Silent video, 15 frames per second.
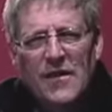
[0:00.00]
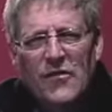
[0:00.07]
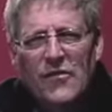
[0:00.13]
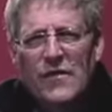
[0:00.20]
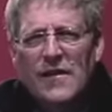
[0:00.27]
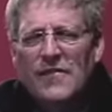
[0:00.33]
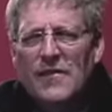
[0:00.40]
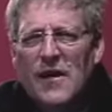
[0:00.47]

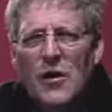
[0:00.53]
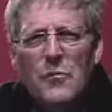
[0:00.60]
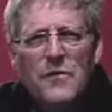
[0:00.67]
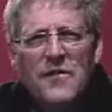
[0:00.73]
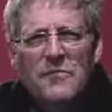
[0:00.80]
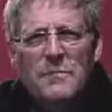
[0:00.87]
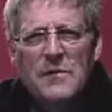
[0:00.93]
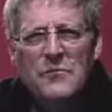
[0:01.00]
So let's
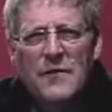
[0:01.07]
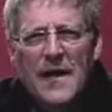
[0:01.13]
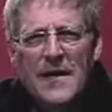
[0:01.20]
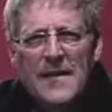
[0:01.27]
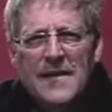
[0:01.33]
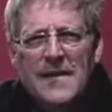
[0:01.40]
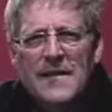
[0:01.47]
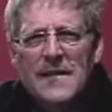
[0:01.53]
always be
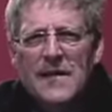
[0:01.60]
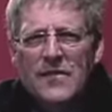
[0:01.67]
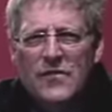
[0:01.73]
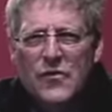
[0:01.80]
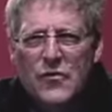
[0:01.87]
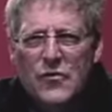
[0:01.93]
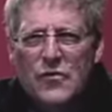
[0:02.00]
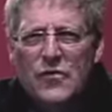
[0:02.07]
ready
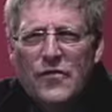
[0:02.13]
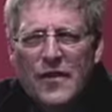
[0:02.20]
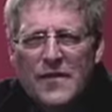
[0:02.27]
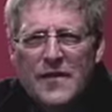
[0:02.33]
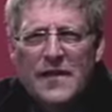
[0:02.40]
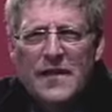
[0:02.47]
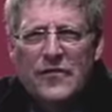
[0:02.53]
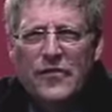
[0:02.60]
to use our
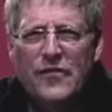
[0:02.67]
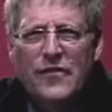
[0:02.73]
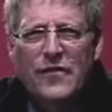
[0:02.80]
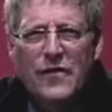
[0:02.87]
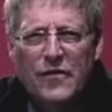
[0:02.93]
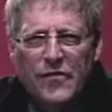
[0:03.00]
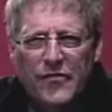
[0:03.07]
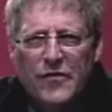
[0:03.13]
gifts
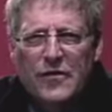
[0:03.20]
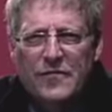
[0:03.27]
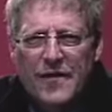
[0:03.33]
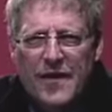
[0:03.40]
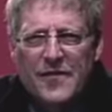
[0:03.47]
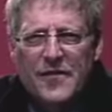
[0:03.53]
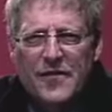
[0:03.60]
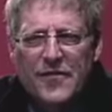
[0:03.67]
to serve
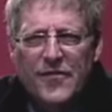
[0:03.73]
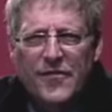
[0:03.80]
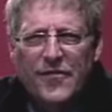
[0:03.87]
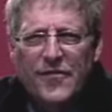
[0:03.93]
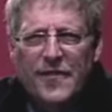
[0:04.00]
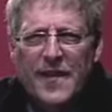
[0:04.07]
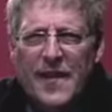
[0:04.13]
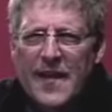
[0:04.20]

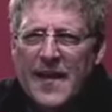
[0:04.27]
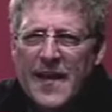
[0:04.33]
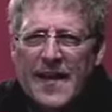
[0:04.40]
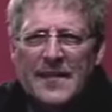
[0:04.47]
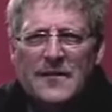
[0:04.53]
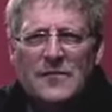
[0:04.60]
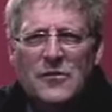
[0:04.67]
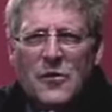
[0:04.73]
others.
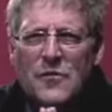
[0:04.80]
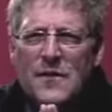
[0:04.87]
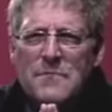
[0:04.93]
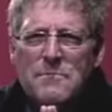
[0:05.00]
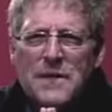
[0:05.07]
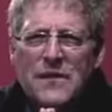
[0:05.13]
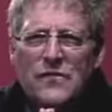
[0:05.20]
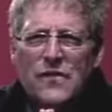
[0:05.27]
And glory
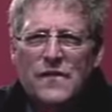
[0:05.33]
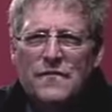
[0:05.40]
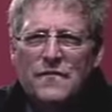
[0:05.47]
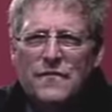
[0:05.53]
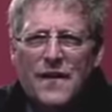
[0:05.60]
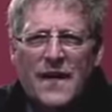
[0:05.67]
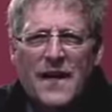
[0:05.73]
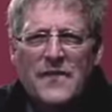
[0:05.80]
be to the
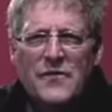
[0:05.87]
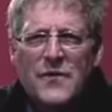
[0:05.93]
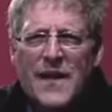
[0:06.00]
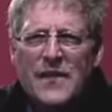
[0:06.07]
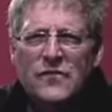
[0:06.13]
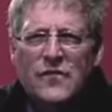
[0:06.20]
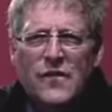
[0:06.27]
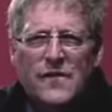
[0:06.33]
Father
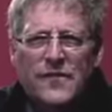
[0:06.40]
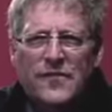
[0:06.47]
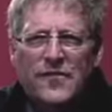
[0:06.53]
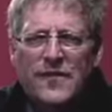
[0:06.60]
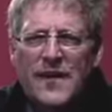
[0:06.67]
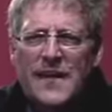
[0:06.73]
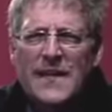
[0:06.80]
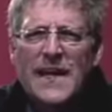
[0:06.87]
and to the
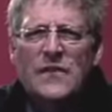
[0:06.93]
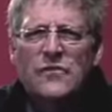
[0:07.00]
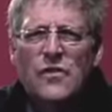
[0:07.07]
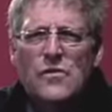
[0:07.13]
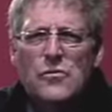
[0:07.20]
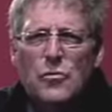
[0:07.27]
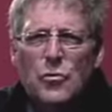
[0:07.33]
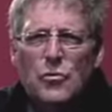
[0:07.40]
Son and
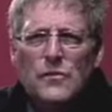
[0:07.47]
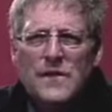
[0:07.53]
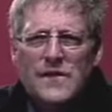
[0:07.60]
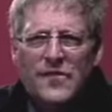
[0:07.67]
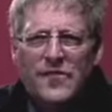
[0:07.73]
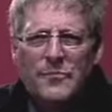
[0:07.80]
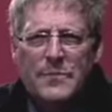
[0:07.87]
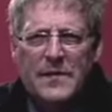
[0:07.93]
to the Holy
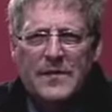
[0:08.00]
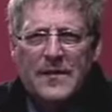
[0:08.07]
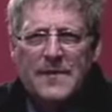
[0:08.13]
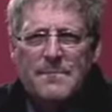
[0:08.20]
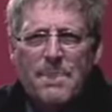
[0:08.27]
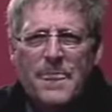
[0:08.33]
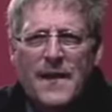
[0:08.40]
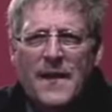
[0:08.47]

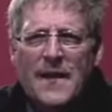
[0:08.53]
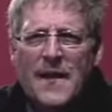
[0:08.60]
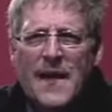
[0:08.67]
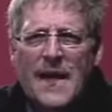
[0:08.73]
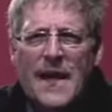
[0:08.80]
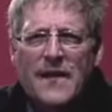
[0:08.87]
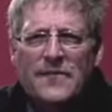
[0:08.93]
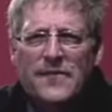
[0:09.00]
Spirit,
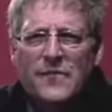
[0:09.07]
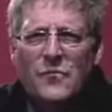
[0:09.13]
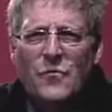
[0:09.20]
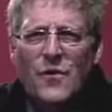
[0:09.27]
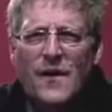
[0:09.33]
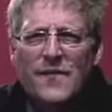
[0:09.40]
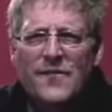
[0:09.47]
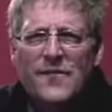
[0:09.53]
as it
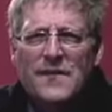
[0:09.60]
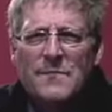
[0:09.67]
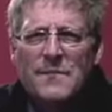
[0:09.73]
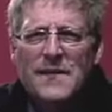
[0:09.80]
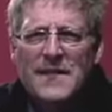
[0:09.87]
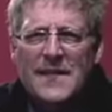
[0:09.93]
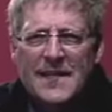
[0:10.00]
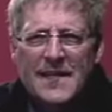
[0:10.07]
was in the
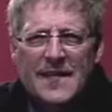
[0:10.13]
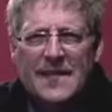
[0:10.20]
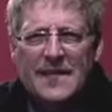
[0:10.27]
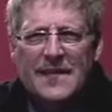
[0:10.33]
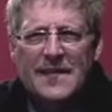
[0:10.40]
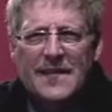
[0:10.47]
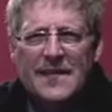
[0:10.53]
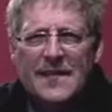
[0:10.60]
beginning,
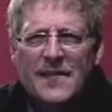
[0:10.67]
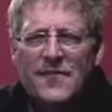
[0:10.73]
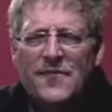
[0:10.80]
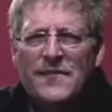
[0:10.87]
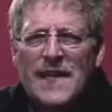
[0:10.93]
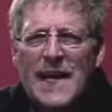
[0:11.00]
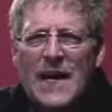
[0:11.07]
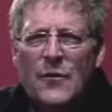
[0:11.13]
is
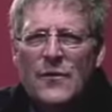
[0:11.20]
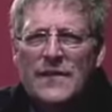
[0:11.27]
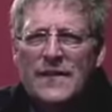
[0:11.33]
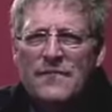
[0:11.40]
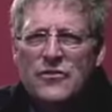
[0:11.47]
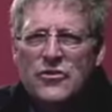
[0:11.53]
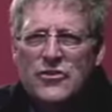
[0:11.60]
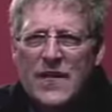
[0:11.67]
now, and
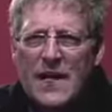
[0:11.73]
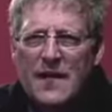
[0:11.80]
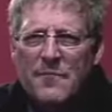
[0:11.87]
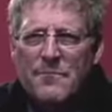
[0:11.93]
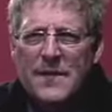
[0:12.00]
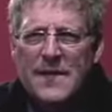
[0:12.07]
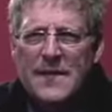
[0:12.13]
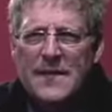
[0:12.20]
ever shall
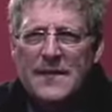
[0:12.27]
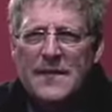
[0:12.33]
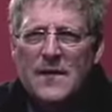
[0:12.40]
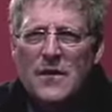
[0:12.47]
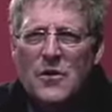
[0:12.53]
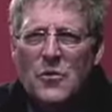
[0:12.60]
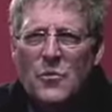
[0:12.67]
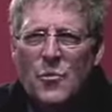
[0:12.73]
be,
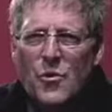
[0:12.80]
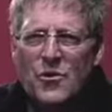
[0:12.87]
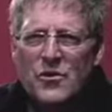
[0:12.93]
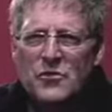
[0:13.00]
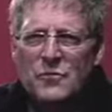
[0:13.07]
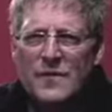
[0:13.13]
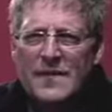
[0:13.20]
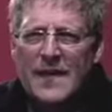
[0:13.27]

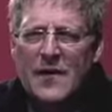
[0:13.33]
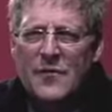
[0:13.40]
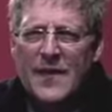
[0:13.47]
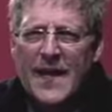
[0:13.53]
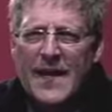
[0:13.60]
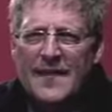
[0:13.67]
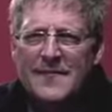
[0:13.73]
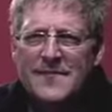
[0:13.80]
world without
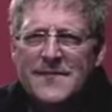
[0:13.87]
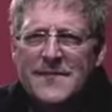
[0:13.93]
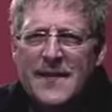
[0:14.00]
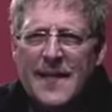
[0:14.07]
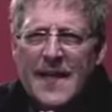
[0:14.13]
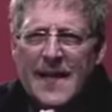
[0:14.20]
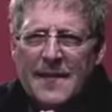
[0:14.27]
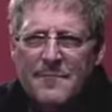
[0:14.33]
end.
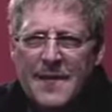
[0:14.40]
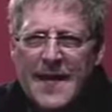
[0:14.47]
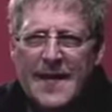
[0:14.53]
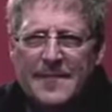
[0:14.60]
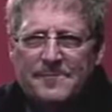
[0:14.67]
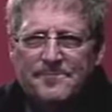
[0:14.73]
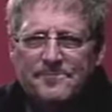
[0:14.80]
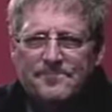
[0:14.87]

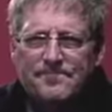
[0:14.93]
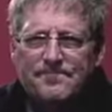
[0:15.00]
Amen.